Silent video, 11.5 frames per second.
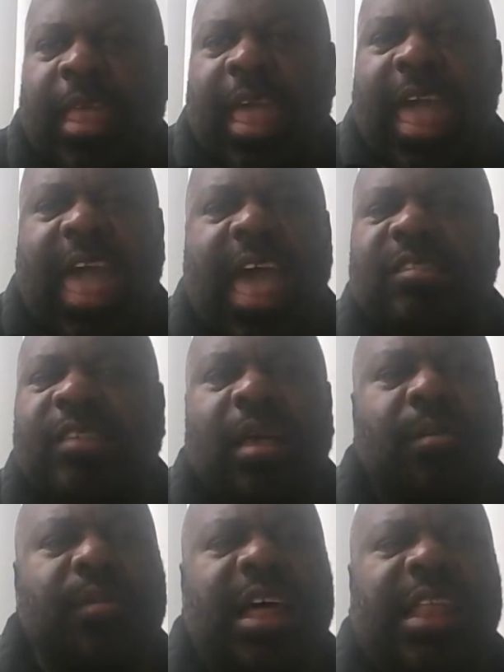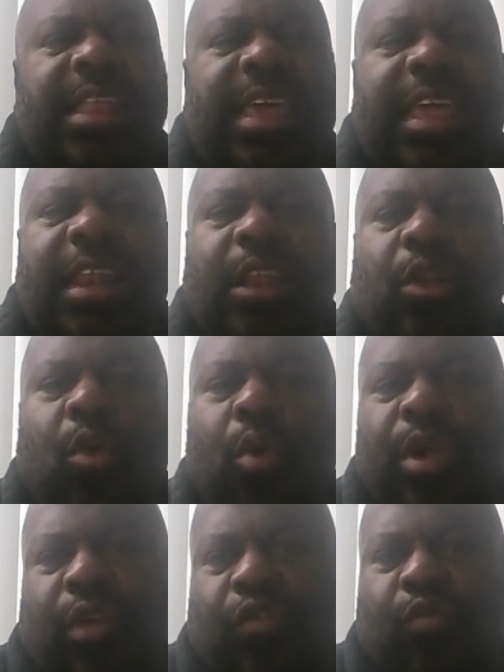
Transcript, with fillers: had some elite lawyers